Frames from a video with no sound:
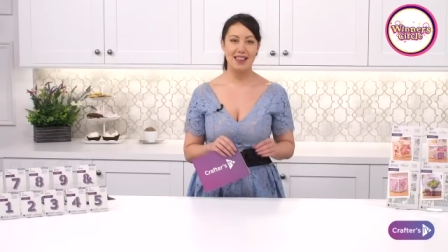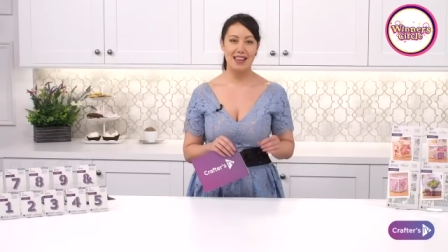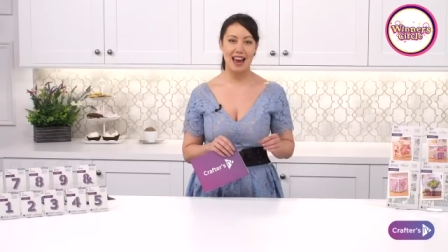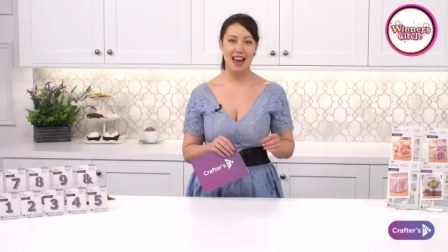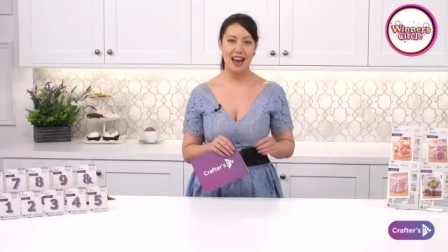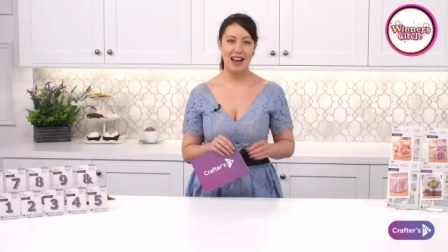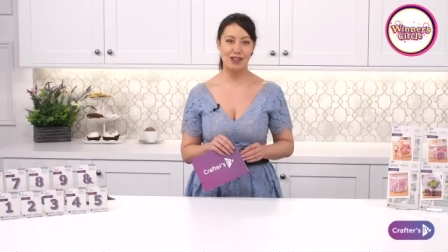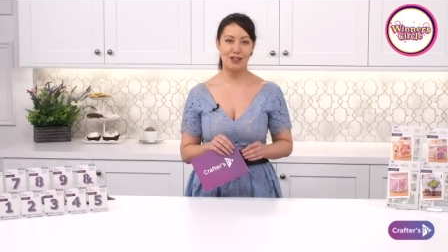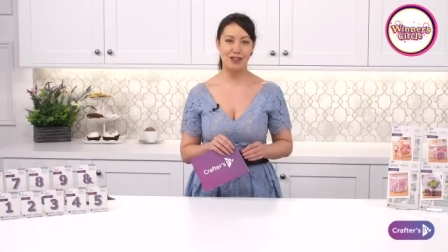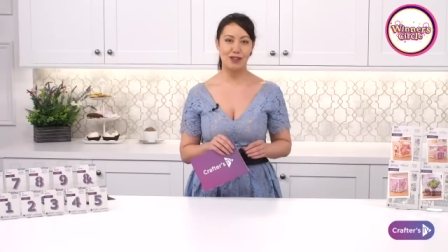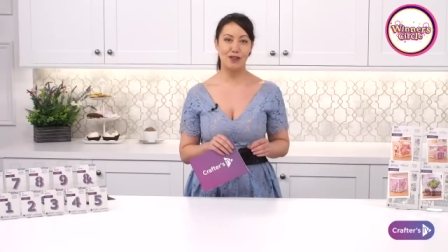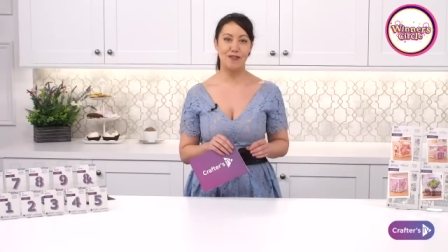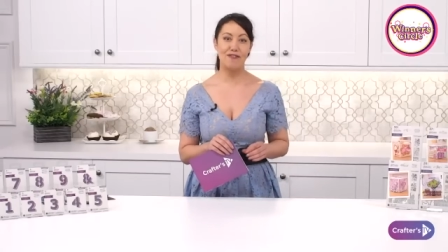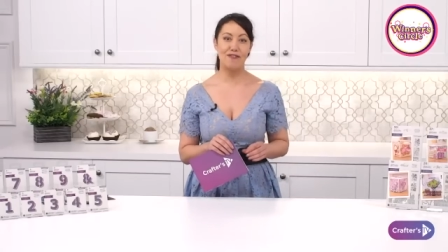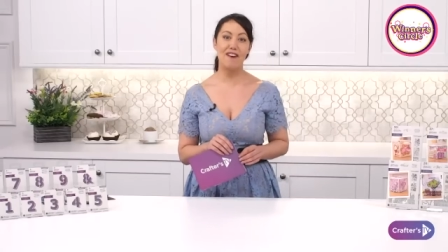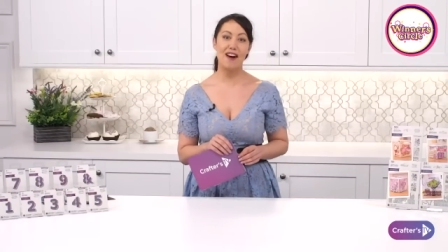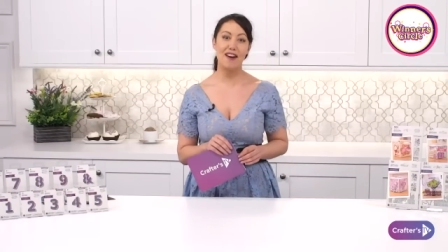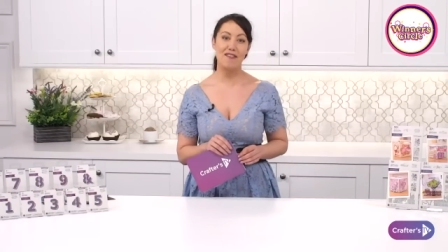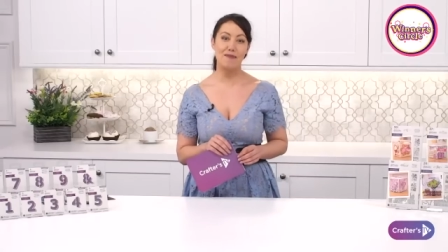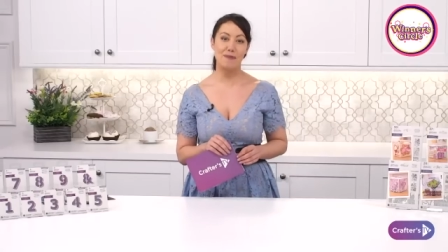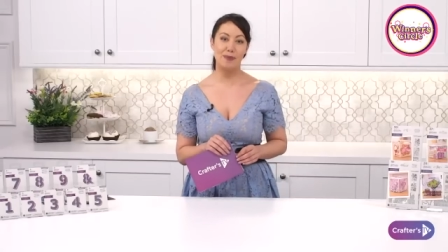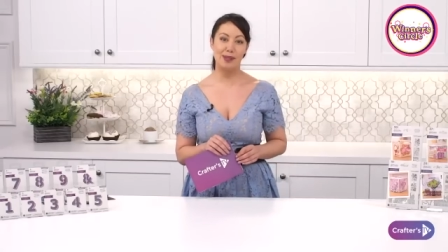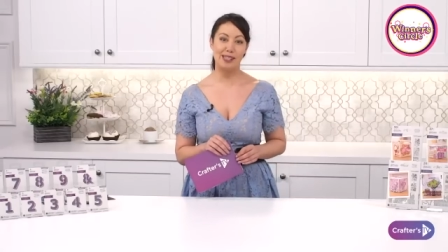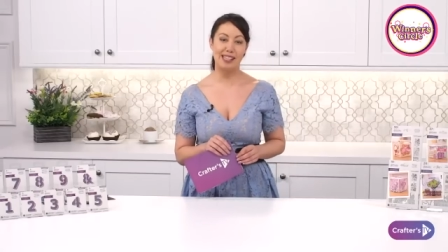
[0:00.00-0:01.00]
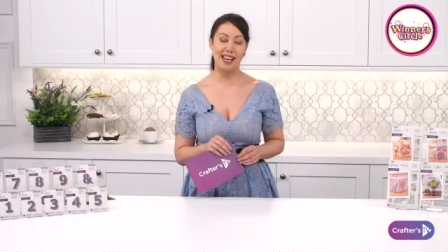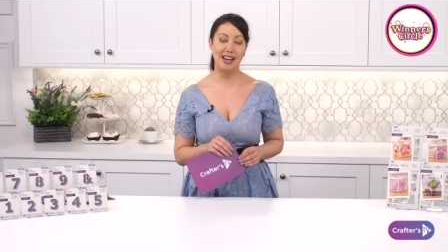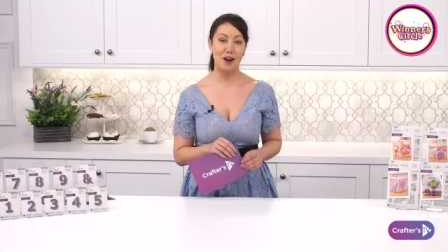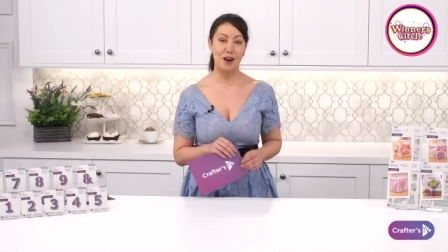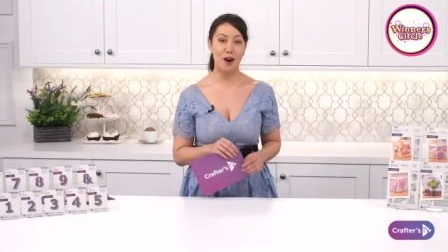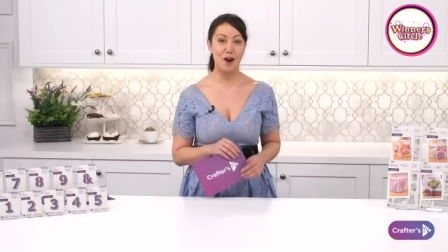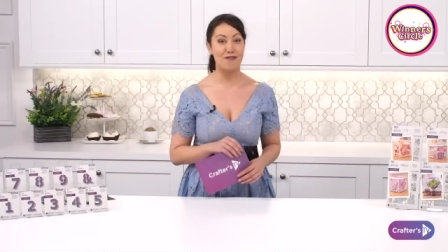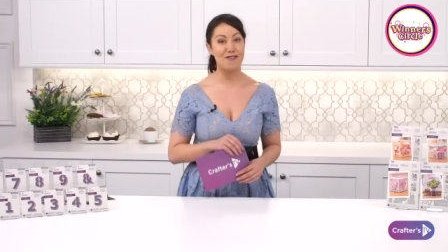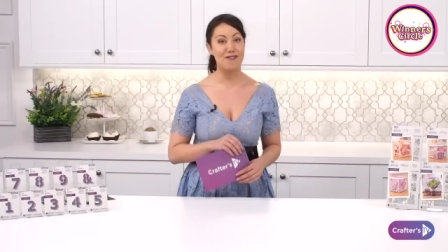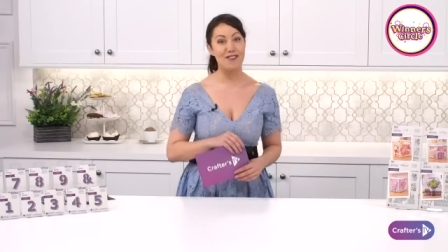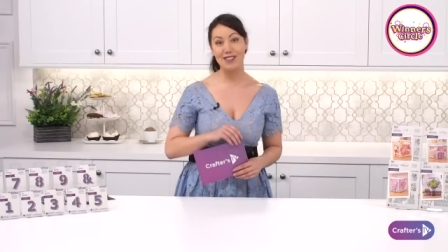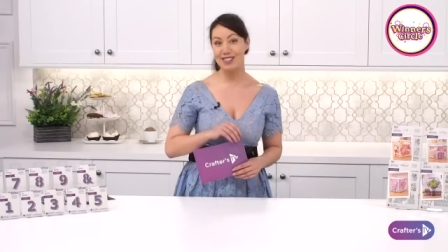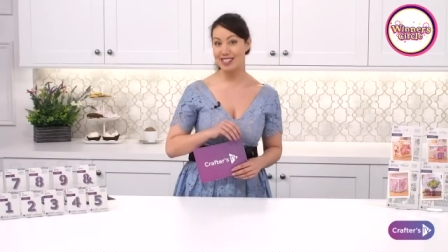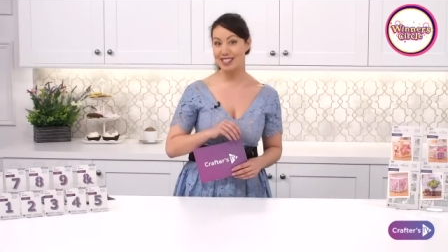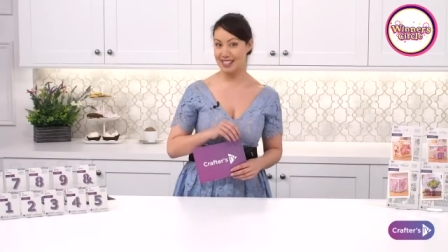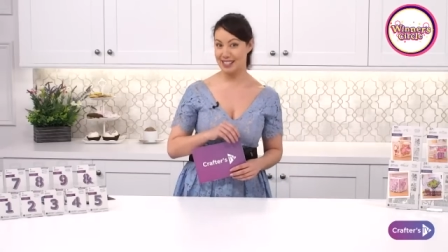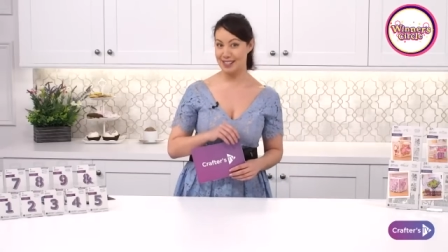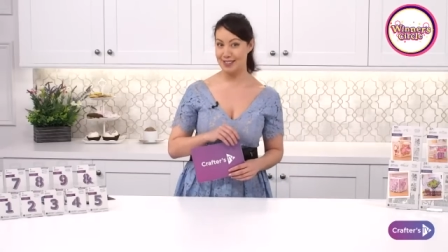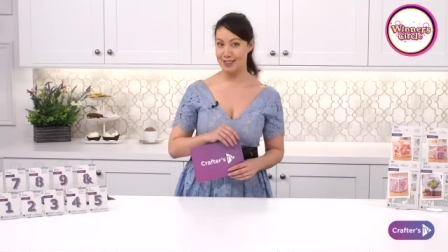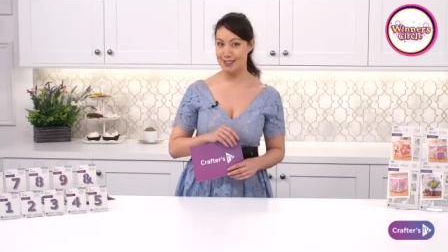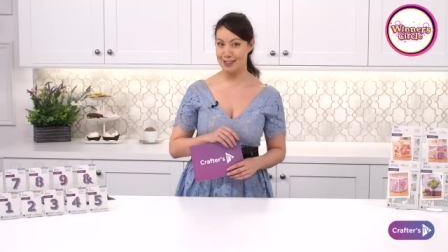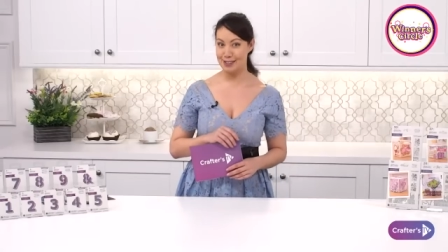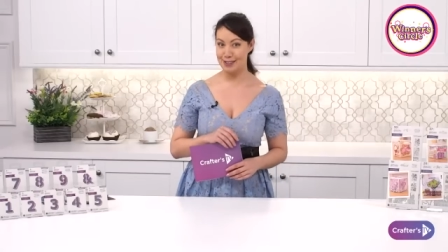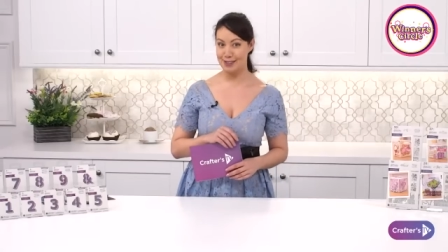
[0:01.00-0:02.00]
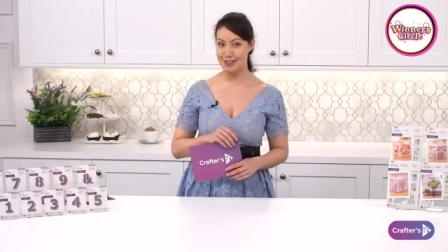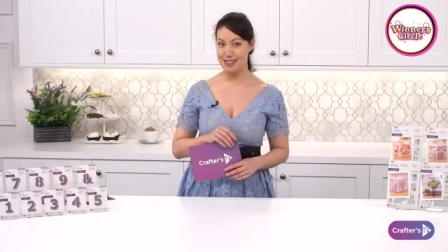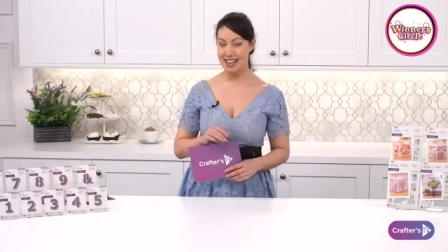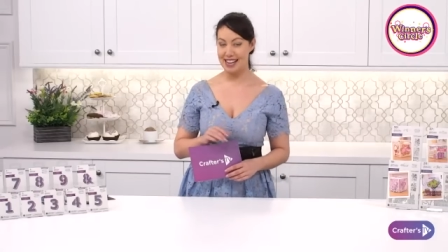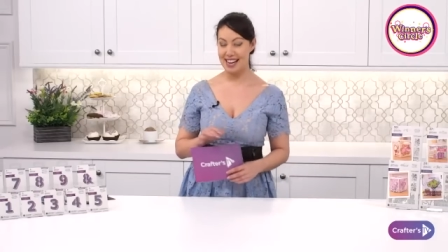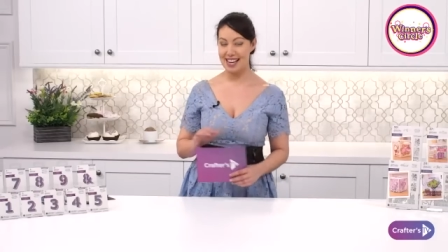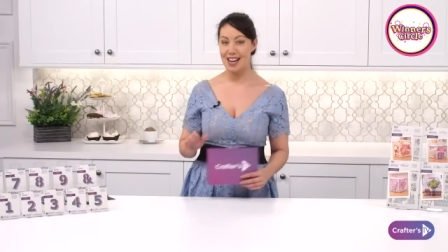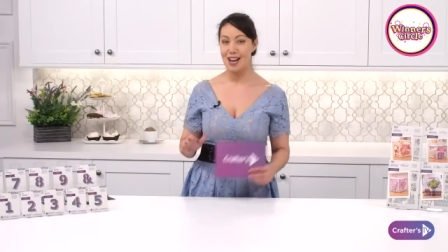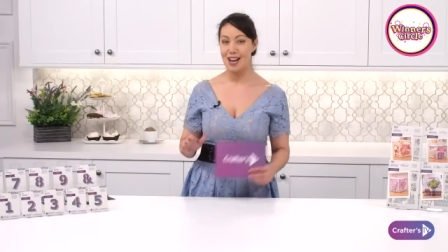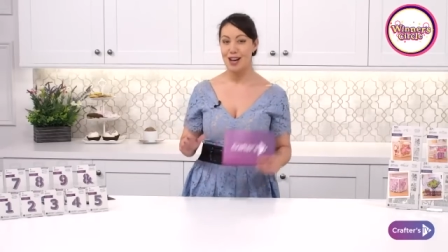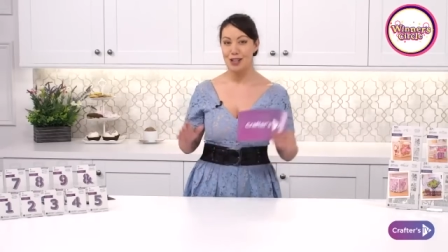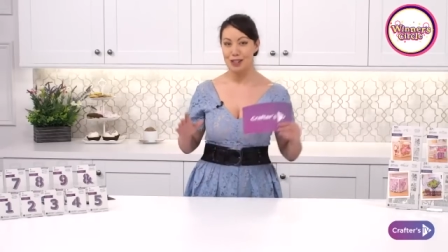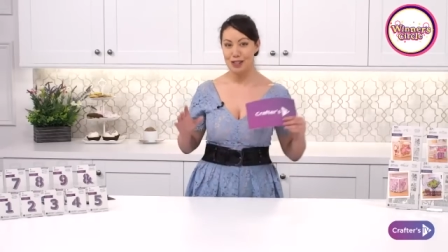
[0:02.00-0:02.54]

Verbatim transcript: the extra 5% off until Sunday.